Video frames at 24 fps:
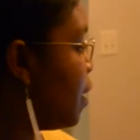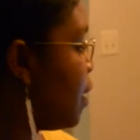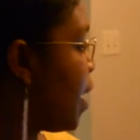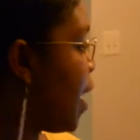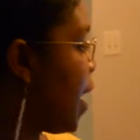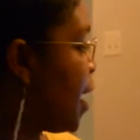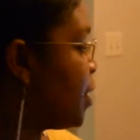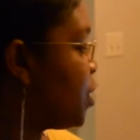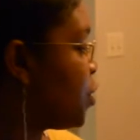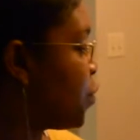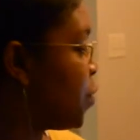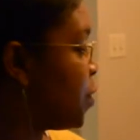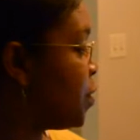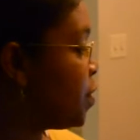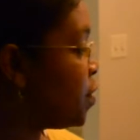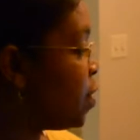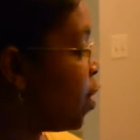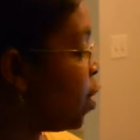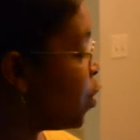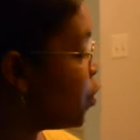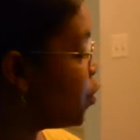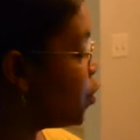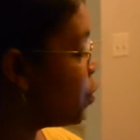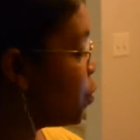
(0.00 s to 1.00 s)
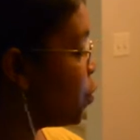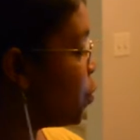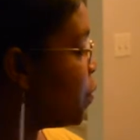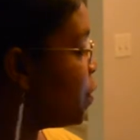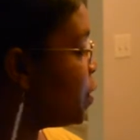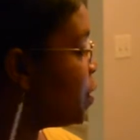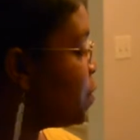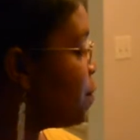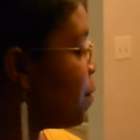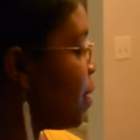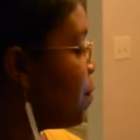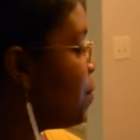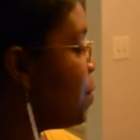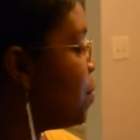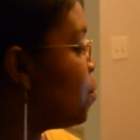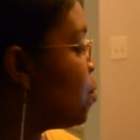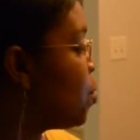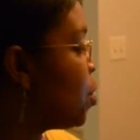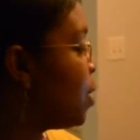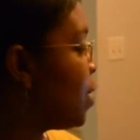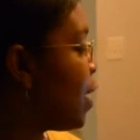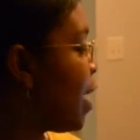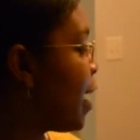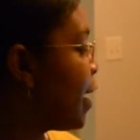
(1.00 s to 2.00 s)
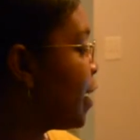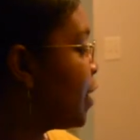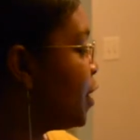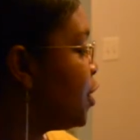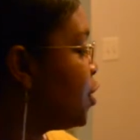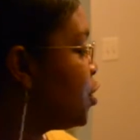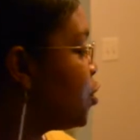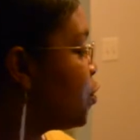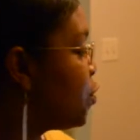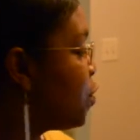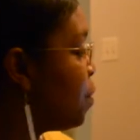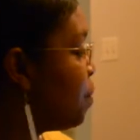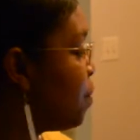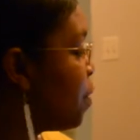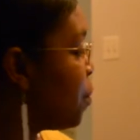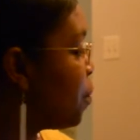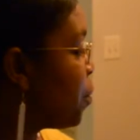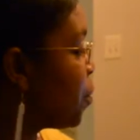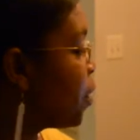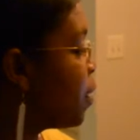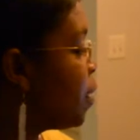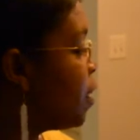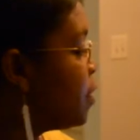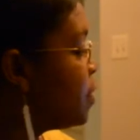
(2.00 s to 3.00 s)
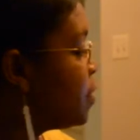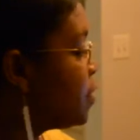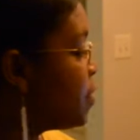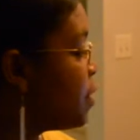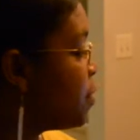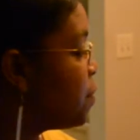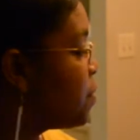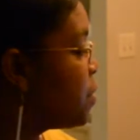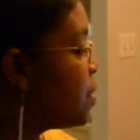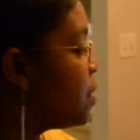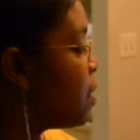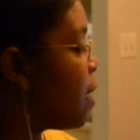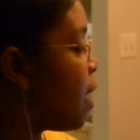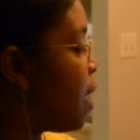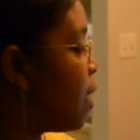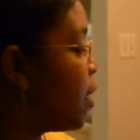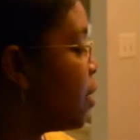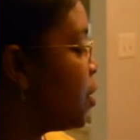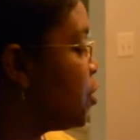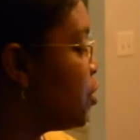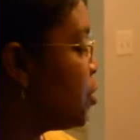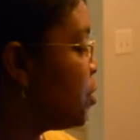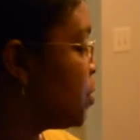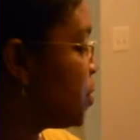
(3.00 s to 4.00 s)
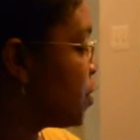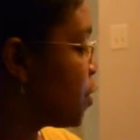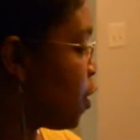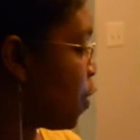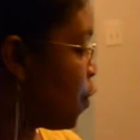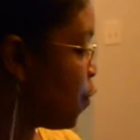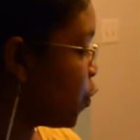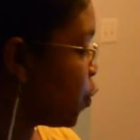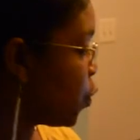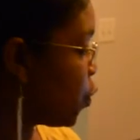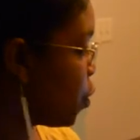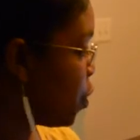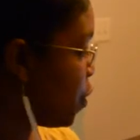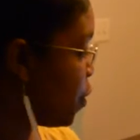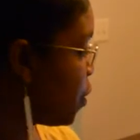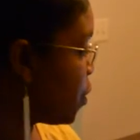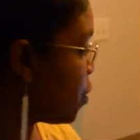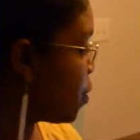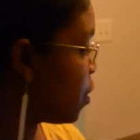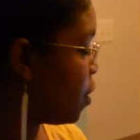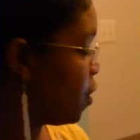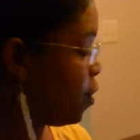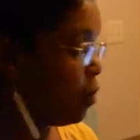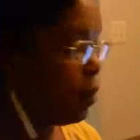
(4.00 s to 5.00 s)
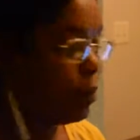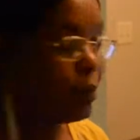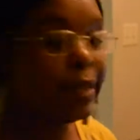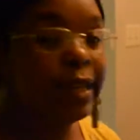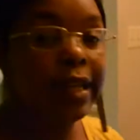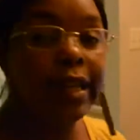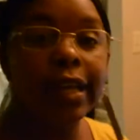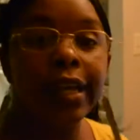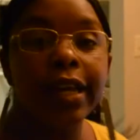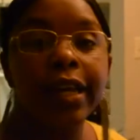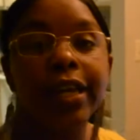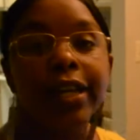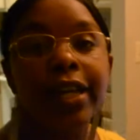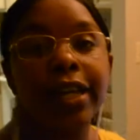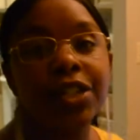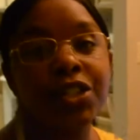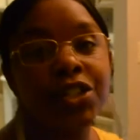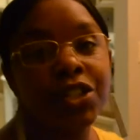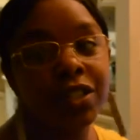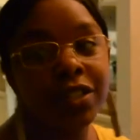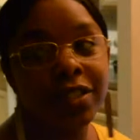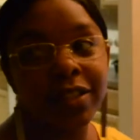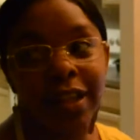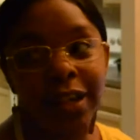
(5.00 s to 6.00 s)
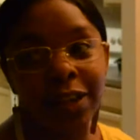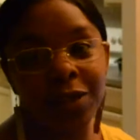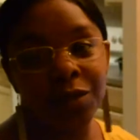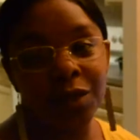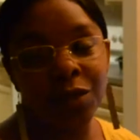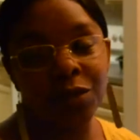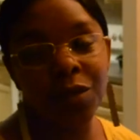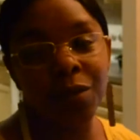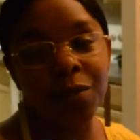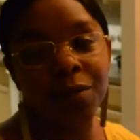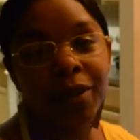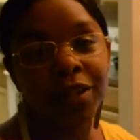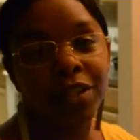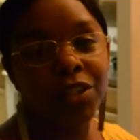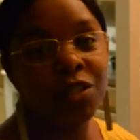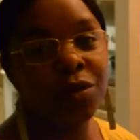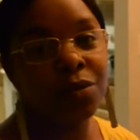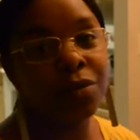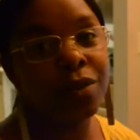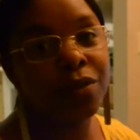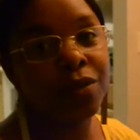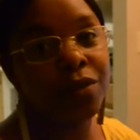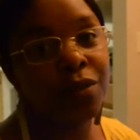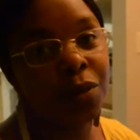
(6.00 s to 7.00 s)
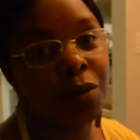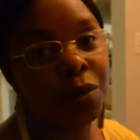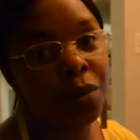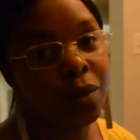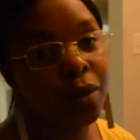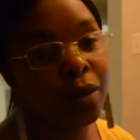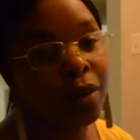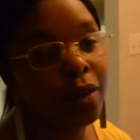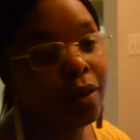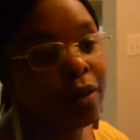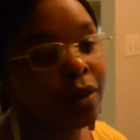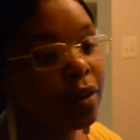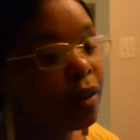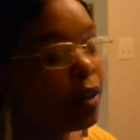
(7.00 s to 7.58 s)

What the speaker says: As a result, students may be more likely to remember concepts and knowledge discovered on their own. And that's just like what we mentioned before.